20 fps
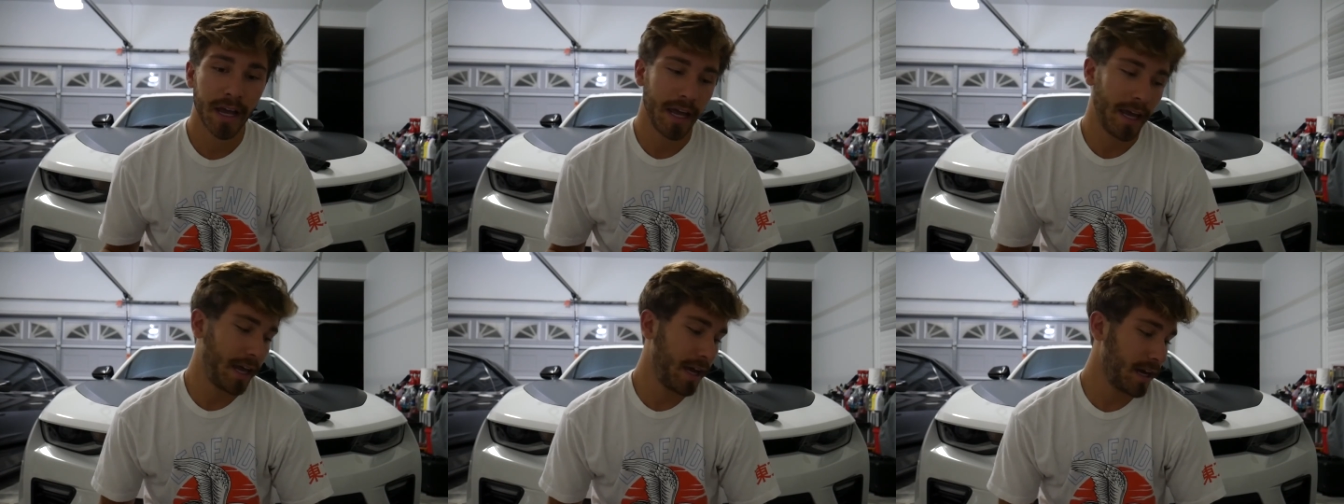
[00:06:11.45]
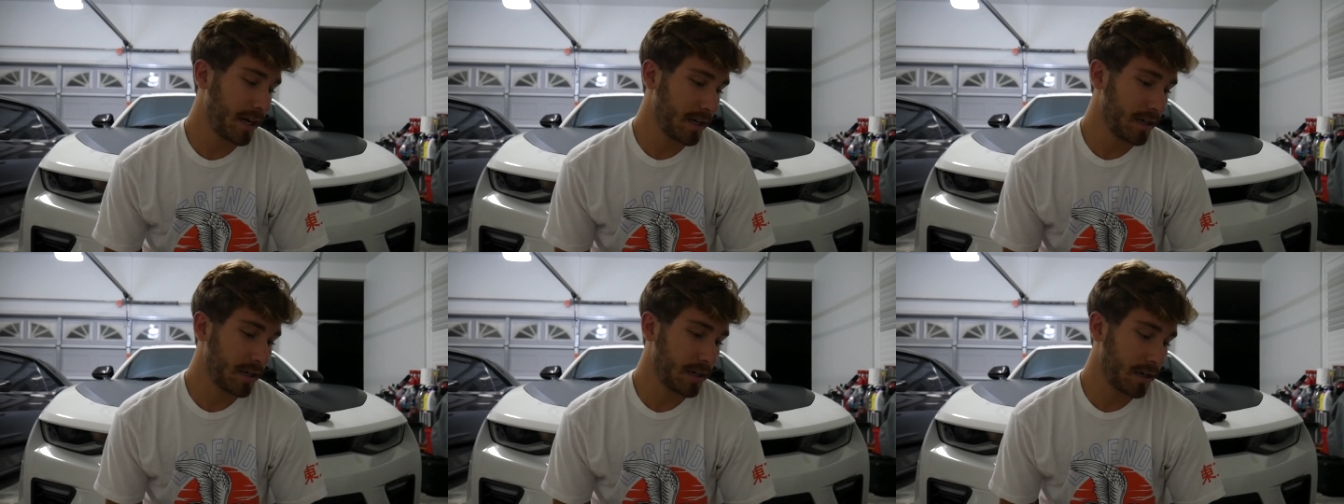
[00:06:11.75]

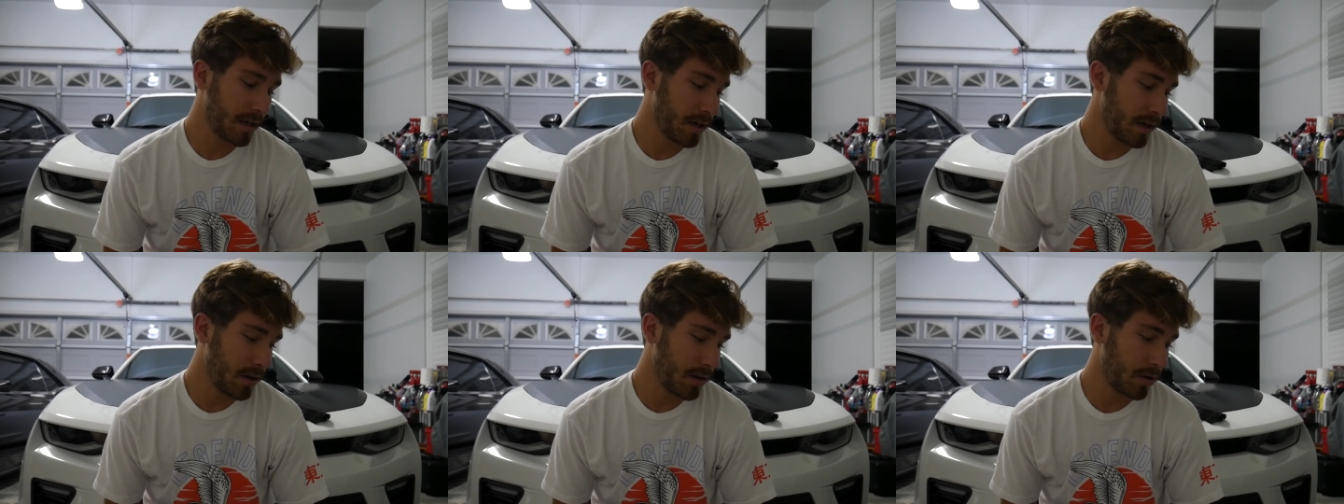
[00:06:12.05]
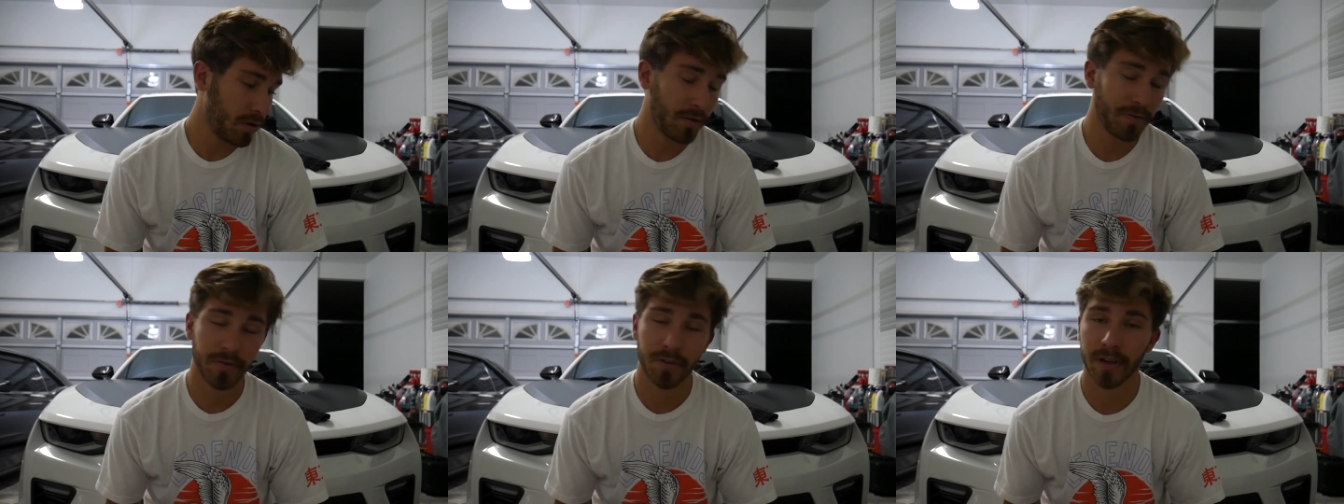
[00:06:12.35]
And
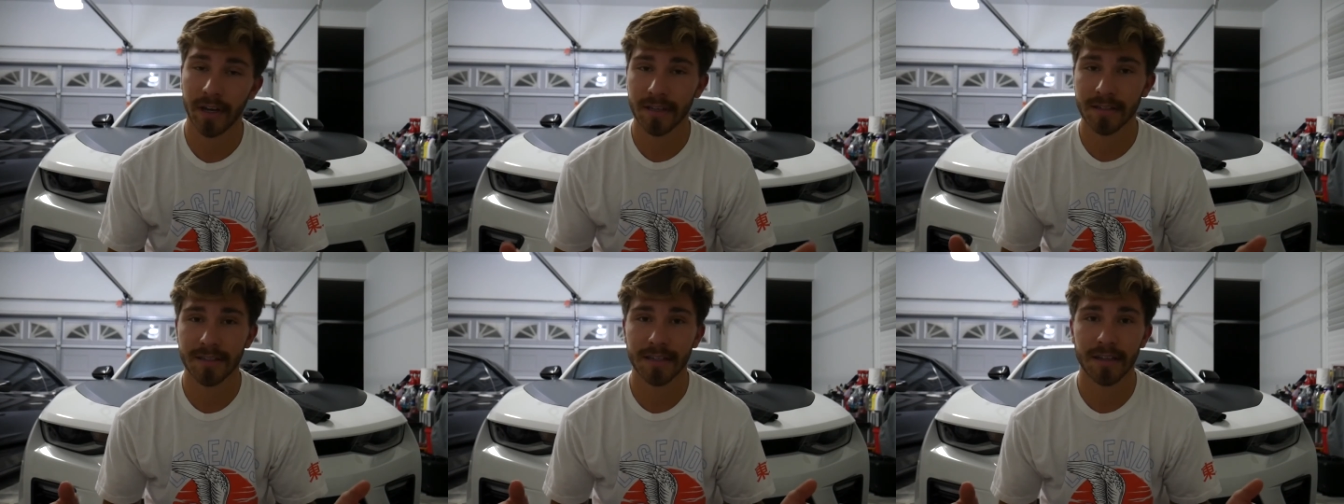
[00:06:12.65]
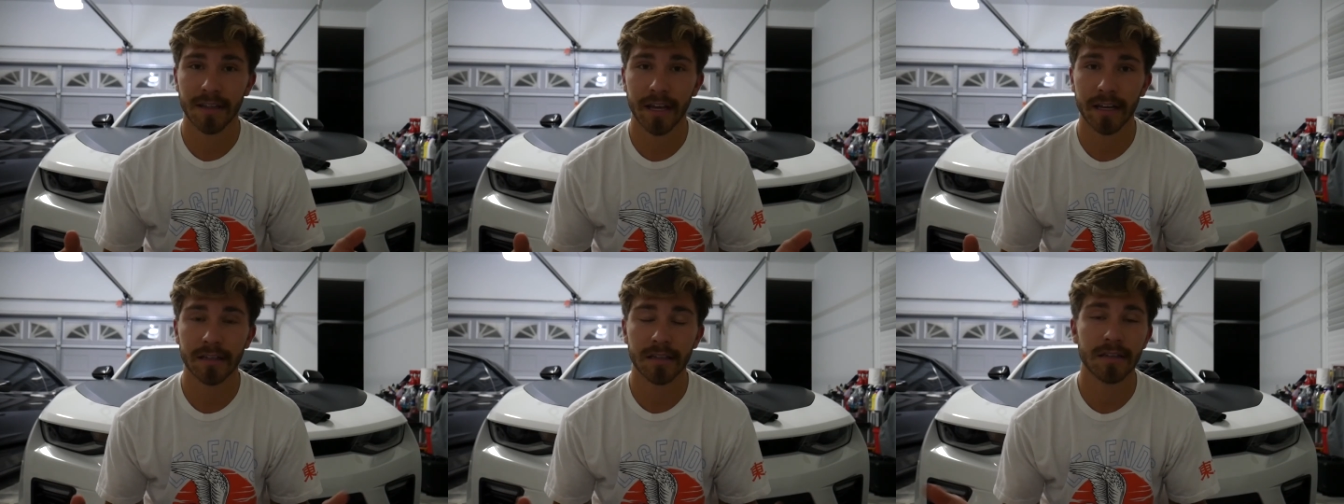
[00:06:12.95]
hopefully you guys
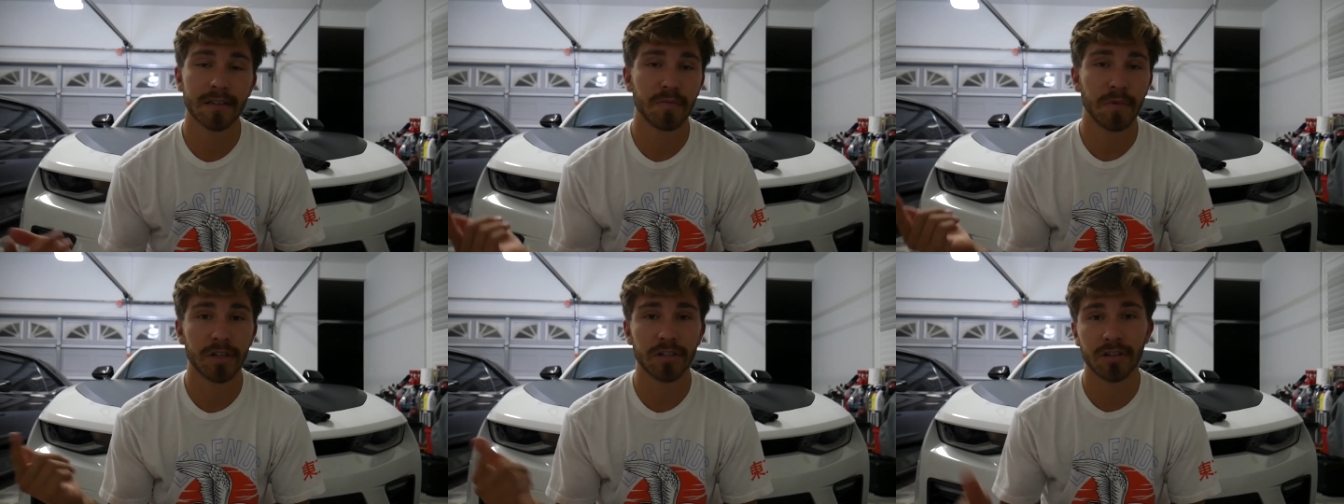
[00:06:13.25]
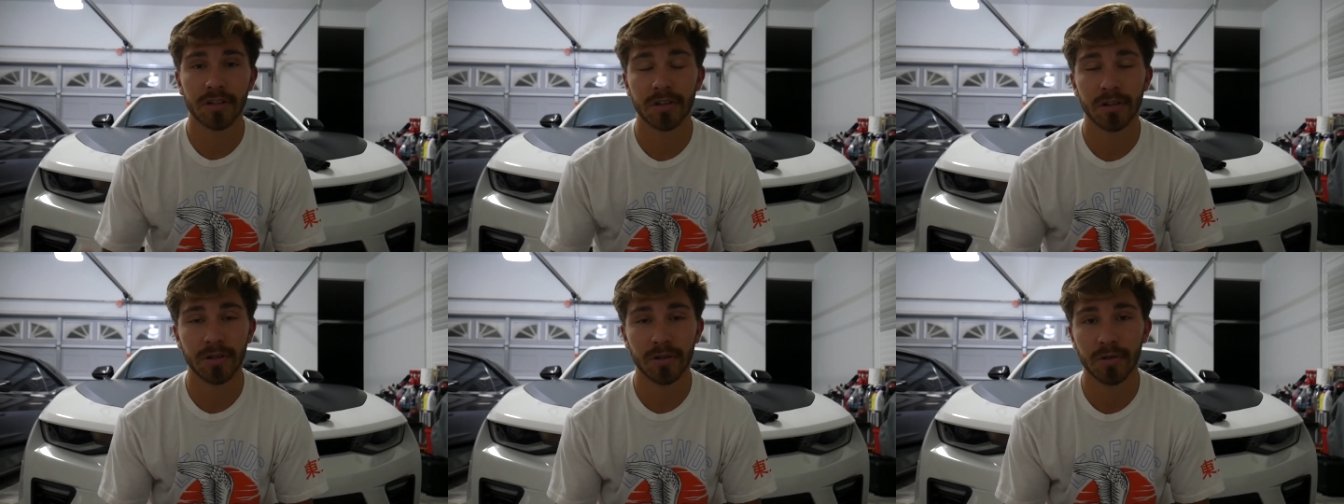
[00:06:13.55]
did like this. Make
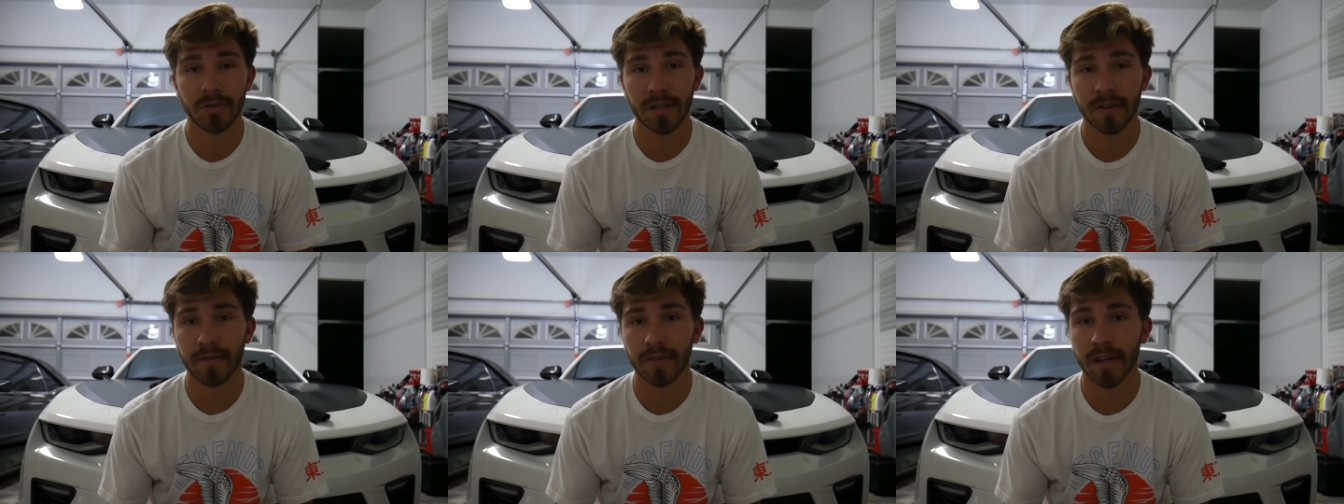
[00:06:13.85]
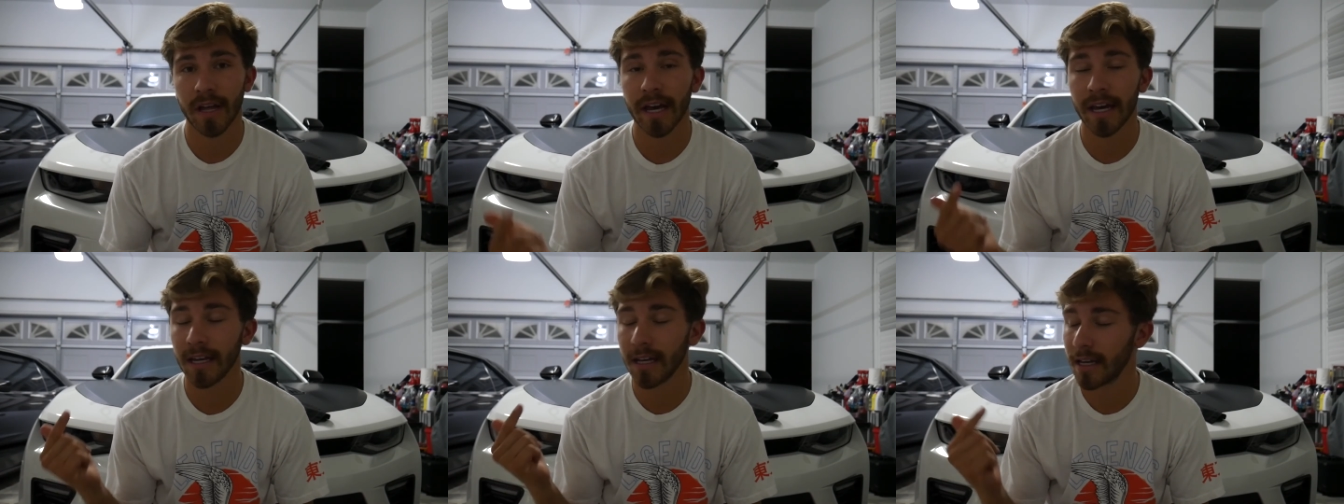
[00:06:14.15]
sure you leave a
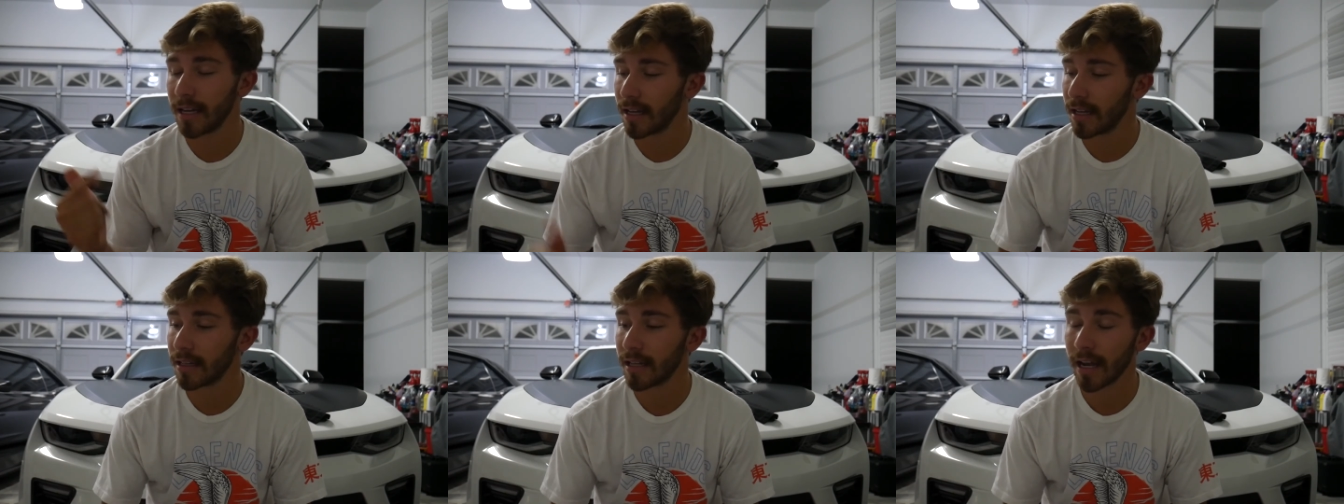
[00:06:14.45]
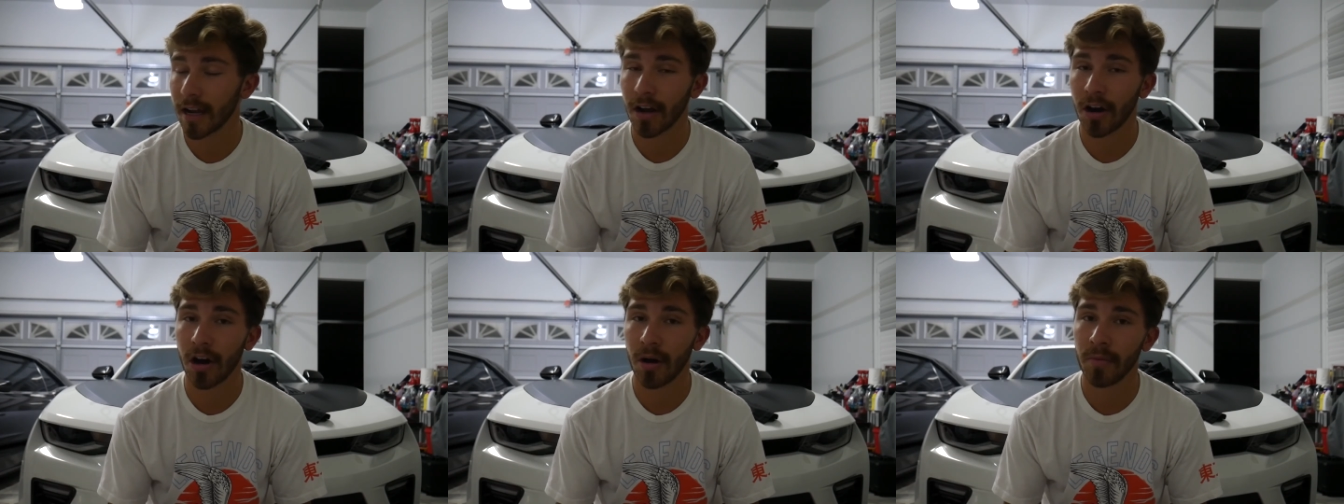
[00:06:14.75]
like, hit
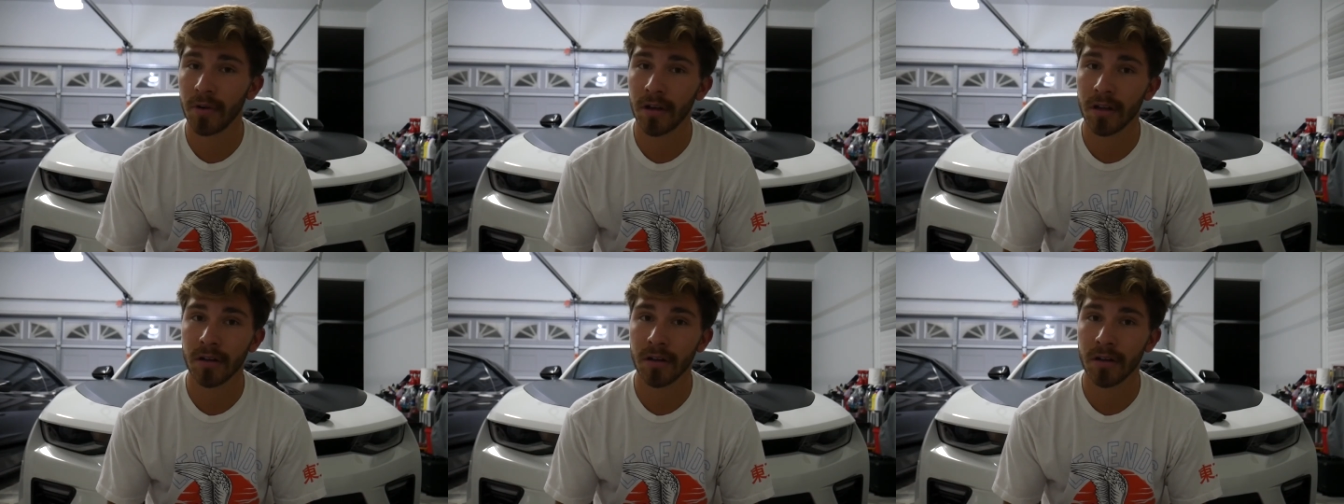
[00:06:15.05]
that comment.